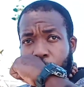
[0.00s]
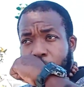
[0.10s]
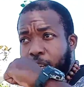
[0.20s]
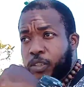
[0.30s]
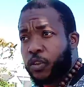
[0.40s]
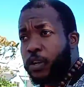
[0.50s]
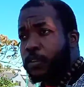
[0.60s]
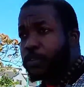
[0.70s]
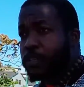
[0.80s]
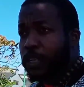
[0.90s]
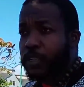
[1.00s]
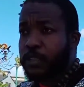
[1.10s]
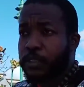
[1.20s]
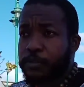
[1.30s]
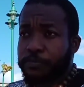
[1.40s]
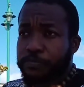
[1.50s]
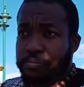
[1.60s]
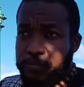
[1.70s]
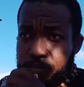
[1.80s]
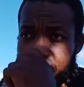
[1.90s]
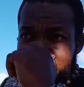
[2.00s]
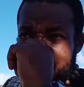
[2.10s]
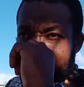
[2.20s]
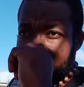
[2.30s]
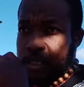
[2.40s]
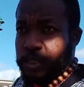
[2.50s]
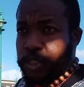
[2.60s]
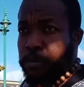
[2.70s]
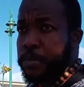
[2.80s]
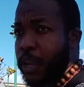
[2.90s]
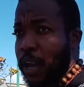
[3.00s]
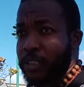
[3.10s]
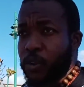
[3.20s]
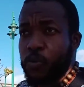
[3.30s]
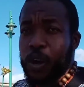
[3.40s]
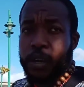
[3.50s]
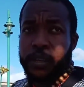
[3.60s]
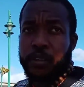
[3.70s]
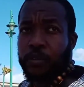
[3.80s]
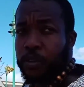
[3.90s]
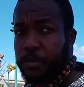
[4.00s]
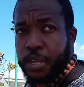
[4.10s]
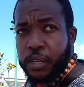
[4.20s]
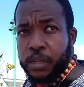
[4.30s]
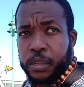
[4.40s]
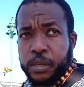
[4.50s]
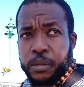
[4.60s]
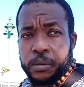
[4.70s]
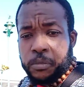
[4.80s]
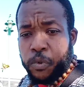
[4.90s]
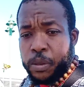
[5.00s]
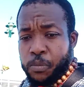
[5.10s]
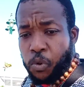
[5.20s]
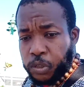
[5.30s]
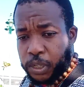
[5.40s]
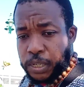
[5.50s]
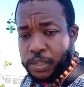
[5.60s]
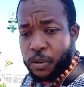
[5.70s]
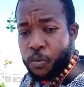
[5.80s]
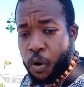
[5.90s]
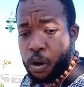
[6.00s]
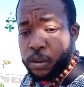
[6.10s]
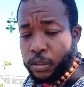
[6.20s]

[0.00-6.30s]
Esau Edom says jump the asshole high you know what I mean when So Mosai say what?